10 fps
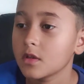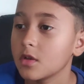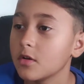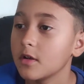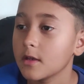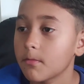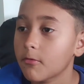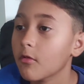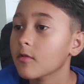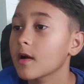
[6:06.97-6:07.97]
You need a
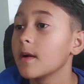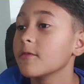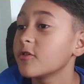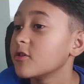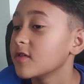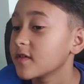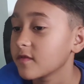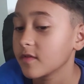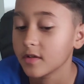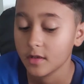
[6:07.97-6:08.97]
program to do
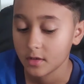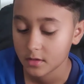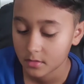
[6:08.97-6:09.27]
different things.